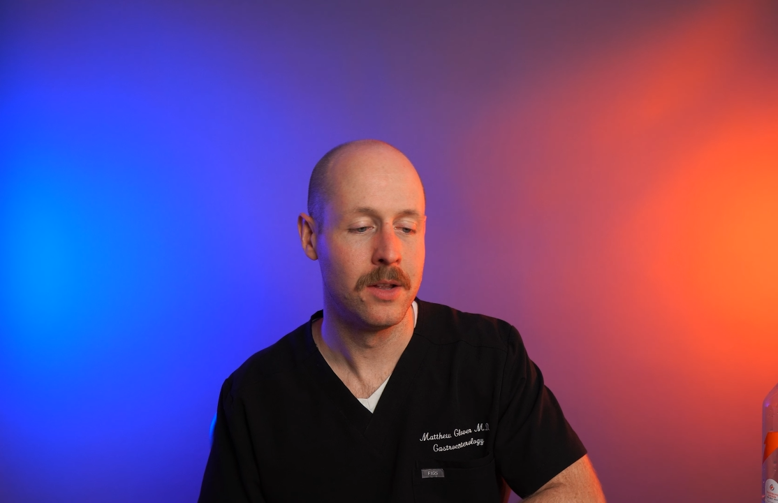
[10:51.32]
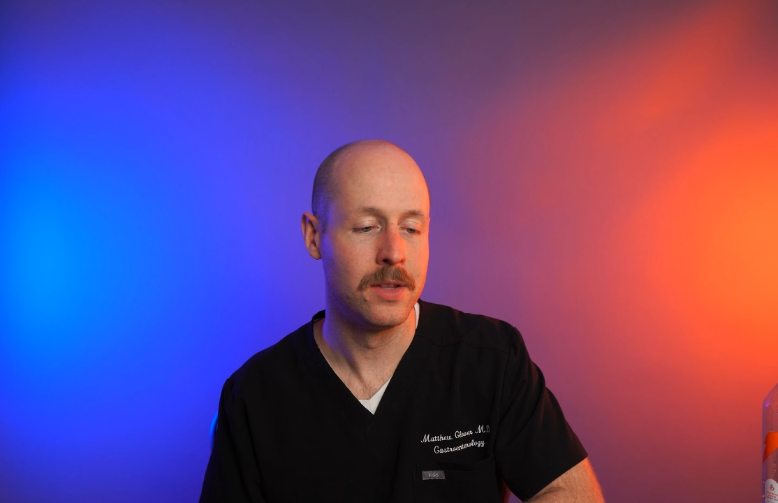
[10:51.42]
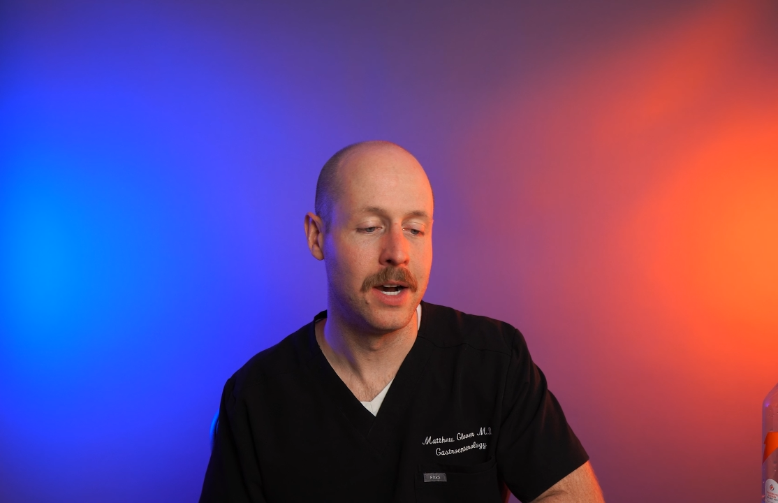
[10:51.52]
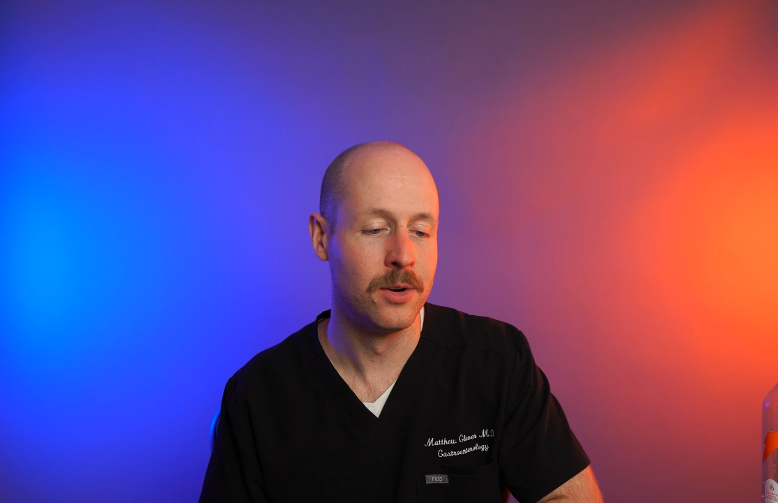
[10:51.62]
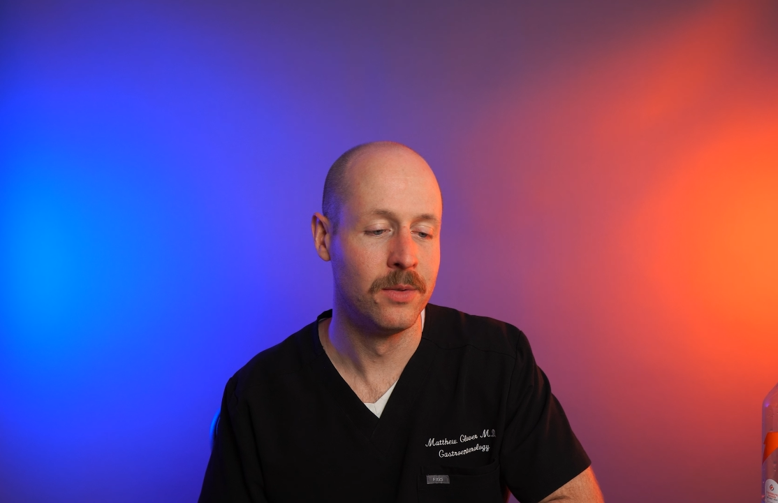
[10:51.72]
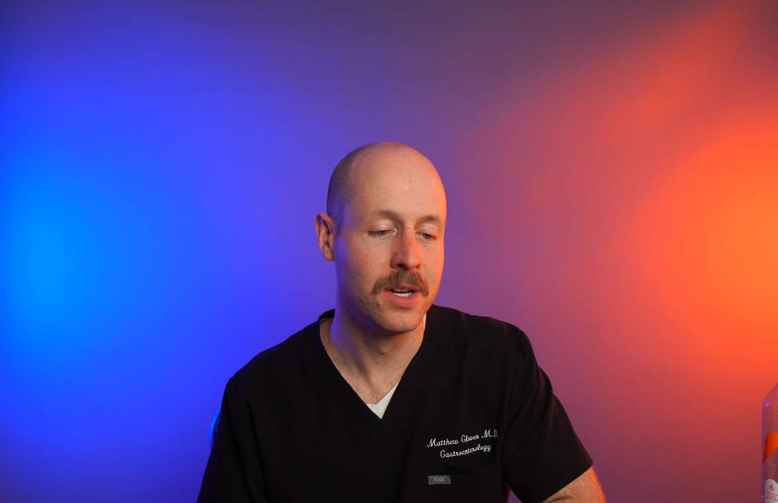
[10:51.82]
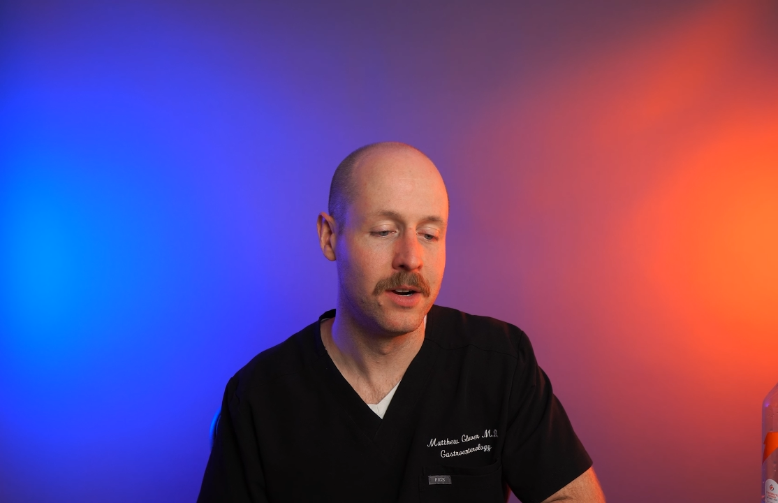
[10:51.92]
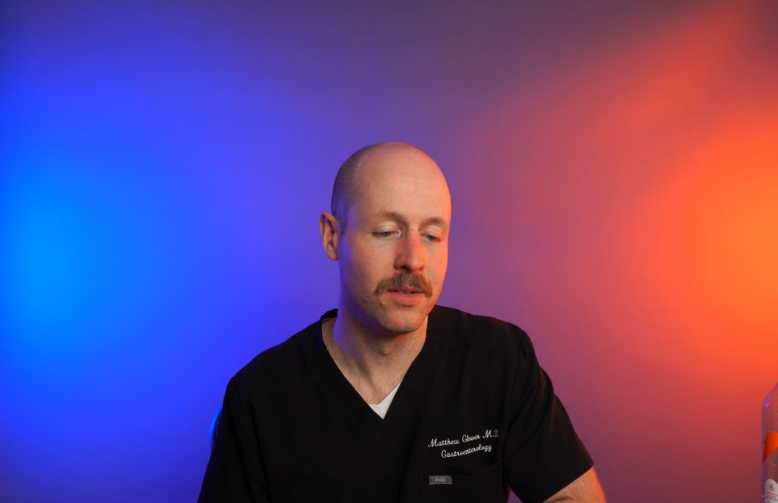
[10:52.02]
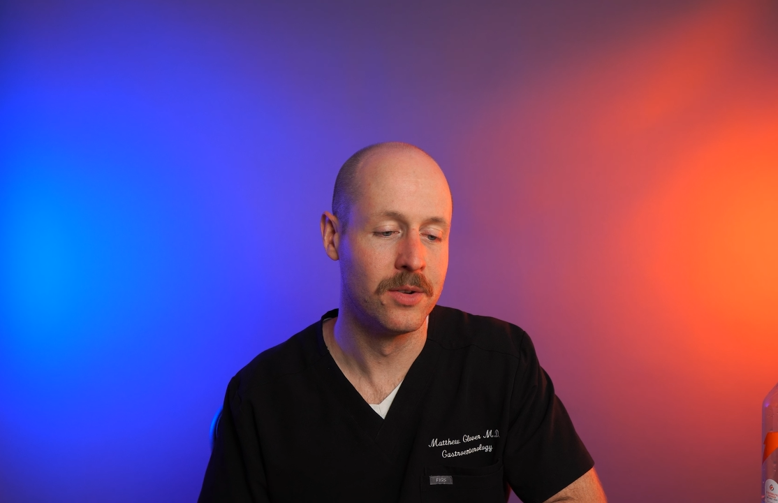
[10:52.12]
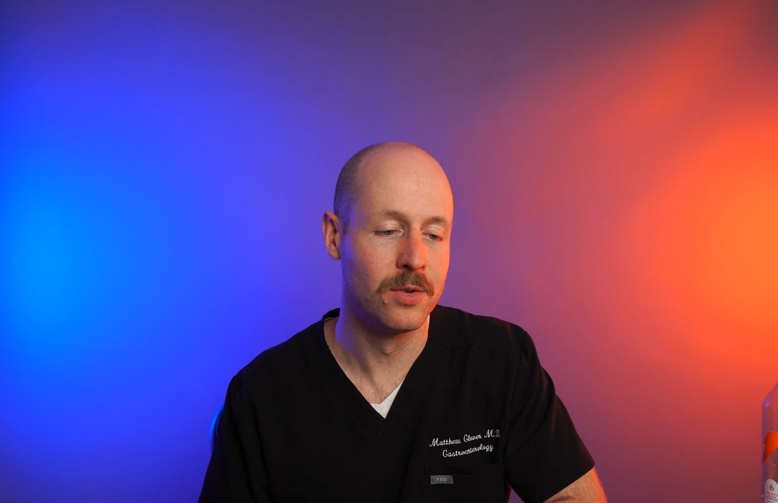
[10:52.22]
not only
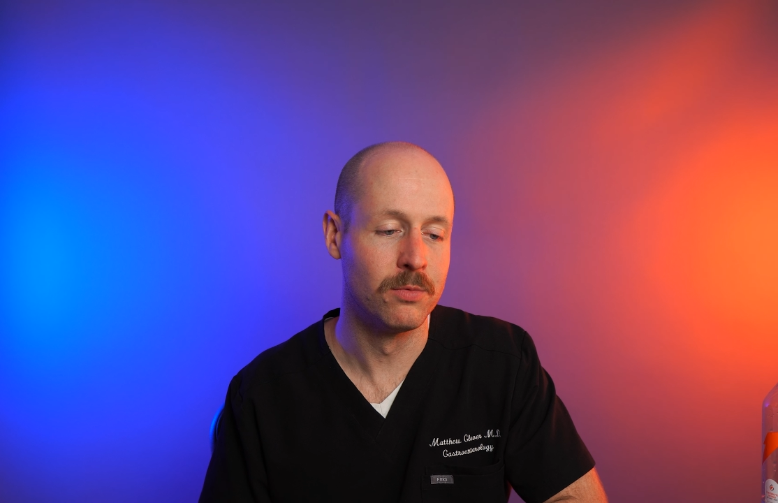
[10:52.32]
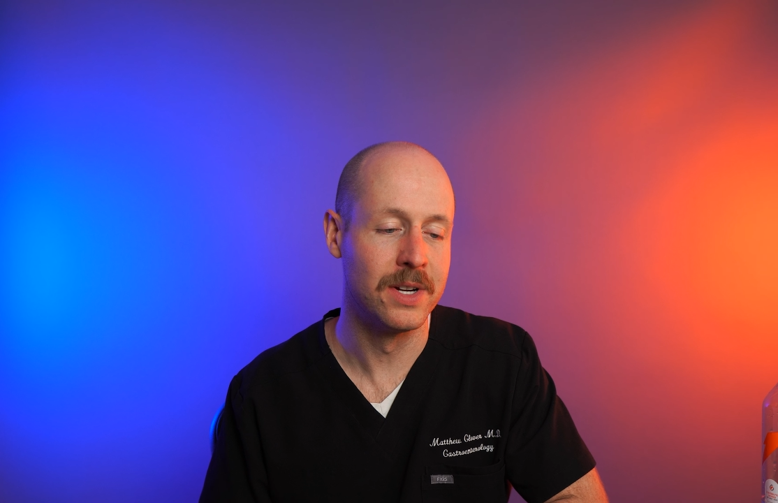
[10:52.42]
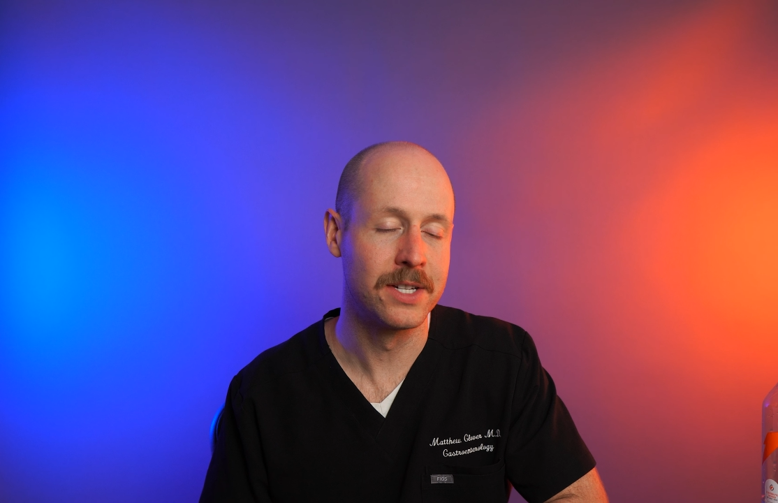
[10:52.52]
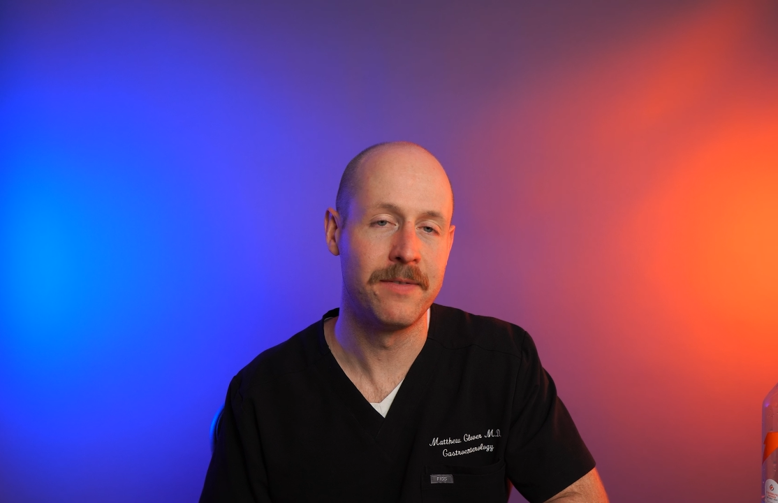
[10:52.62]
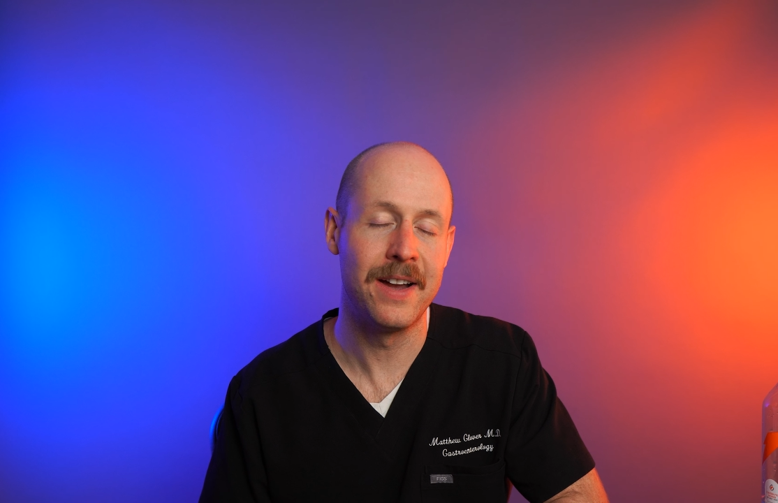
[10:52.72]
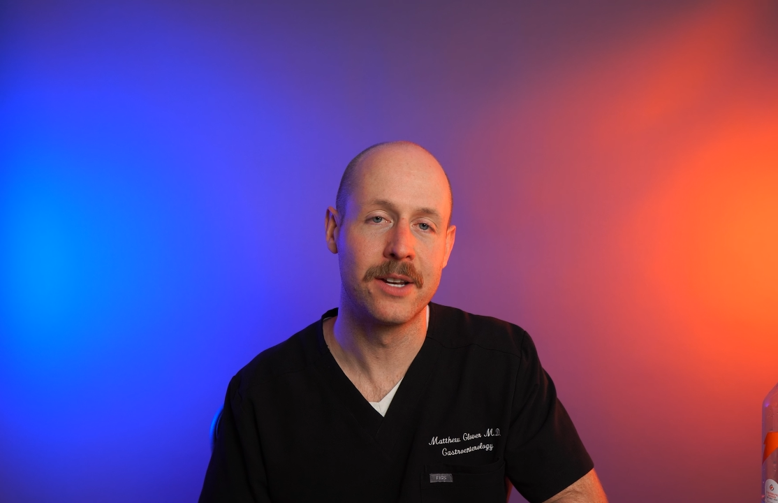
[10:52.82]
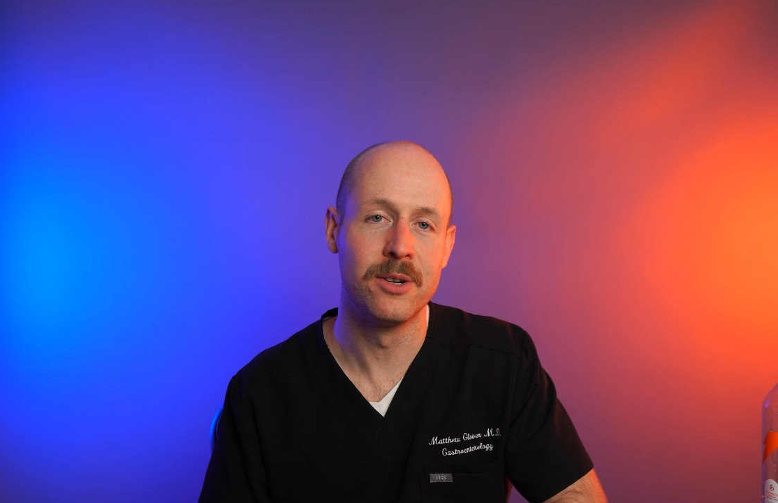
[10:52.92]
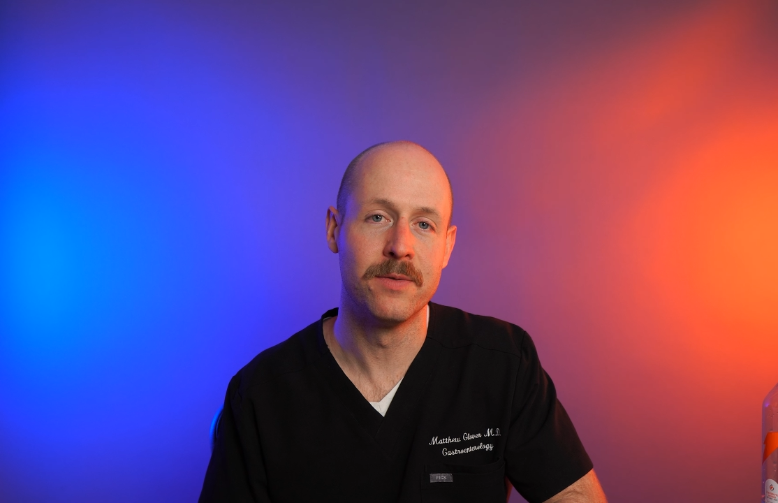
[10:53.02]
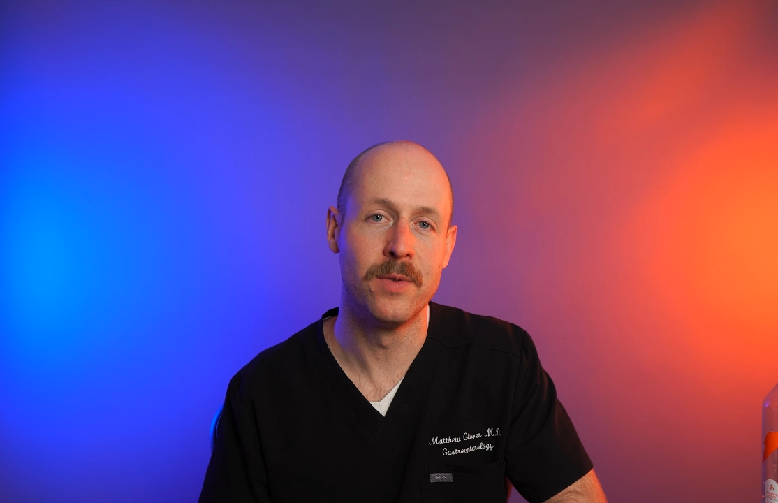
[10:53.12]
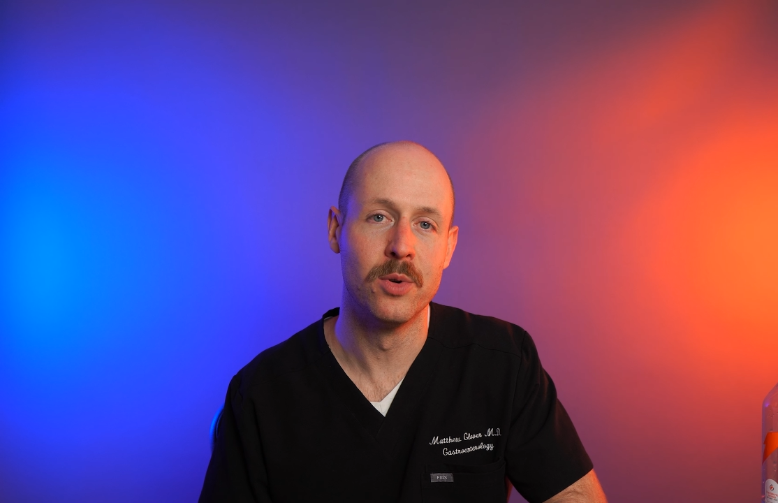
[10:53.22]
are those a risk
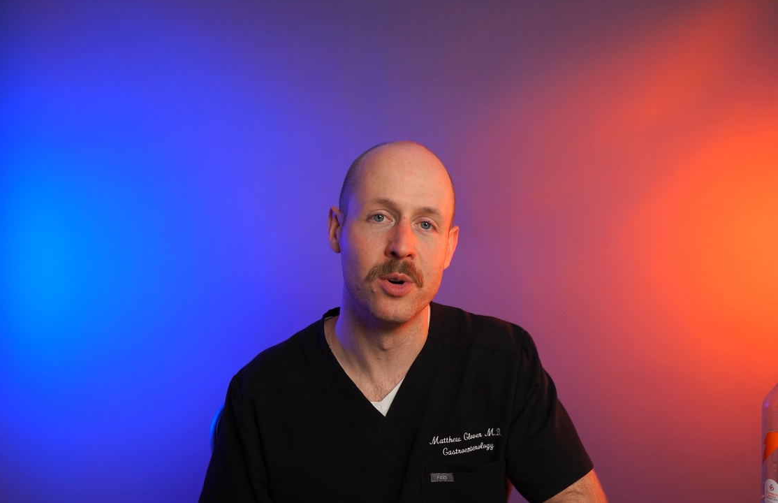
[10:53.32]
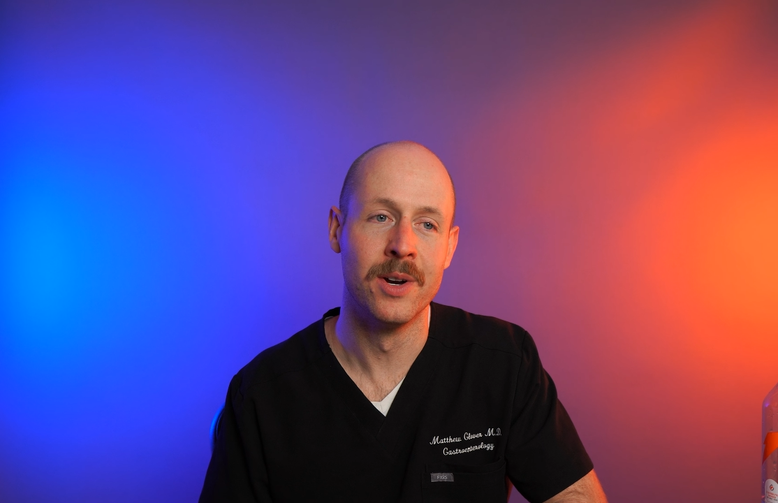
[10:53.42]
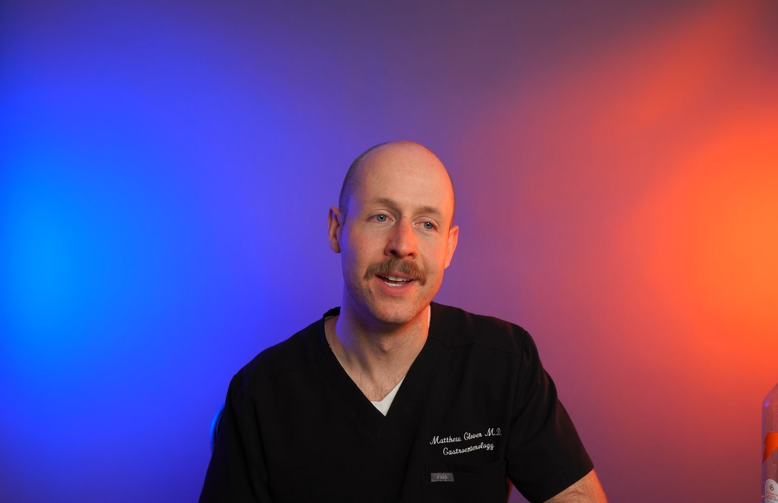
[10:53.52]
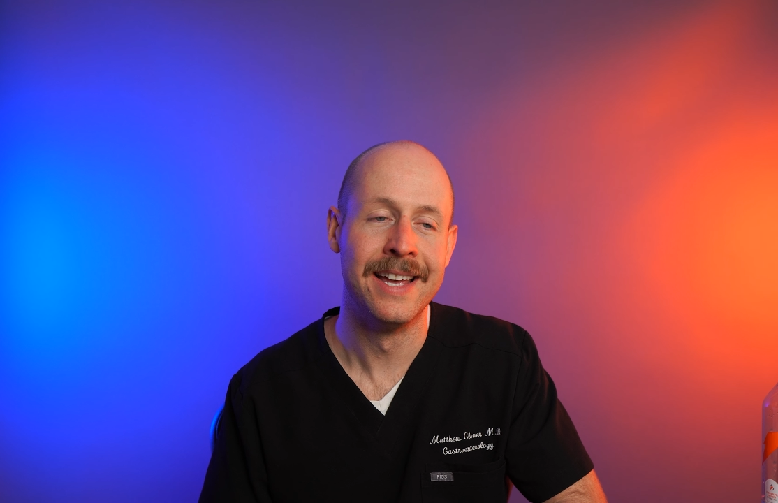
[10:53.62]
factor for